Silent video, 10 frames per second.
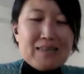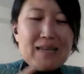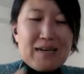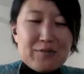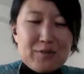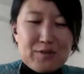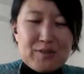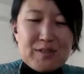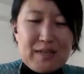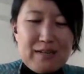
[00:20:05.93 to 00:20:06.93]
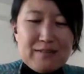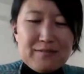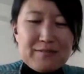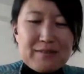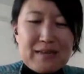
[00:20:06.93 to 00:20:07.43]
allow
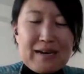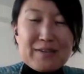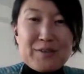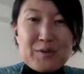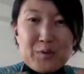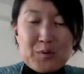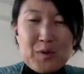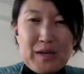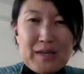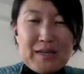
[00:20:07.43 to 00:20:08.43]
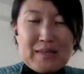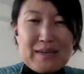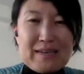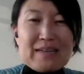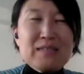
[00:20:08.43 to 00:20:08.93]
yourself that you
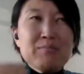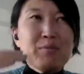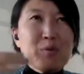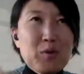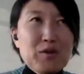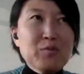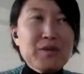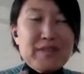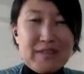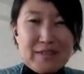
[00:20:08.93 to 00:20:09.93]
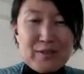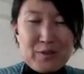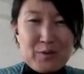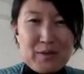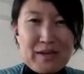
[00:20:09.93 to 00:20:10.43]
like explore
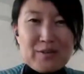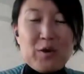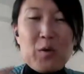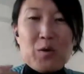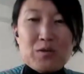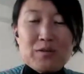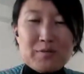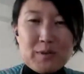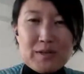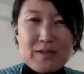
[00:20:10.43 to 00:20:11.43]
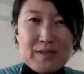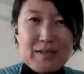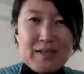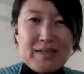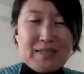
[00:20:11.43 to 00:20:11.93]
within you that all of the
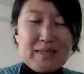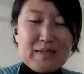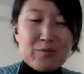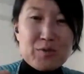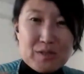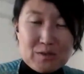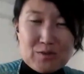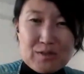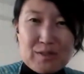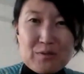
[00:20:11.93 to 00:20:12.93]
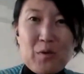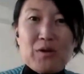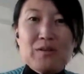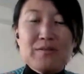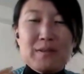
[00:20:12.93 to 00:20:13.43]
resources,
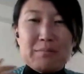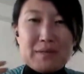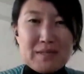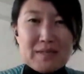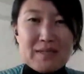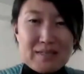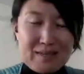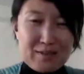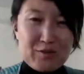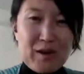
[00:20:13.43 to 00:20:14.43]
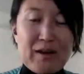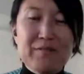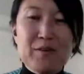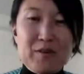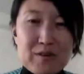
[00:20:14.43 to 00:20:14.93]
all of the abilities that you
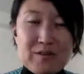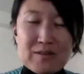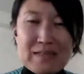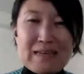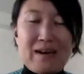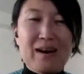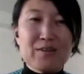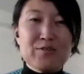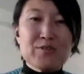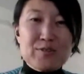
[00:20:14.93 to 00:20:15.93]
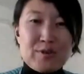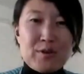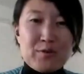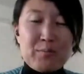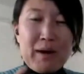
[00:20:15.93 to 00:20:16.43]
have currently are
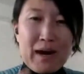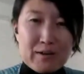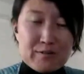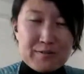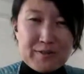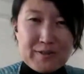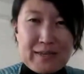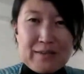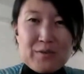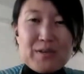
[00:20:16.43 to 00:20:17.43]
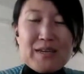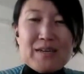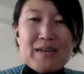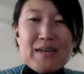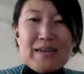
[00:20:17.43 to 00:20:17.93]
so powerful that you
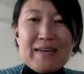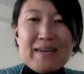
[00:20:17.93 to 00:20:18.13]
can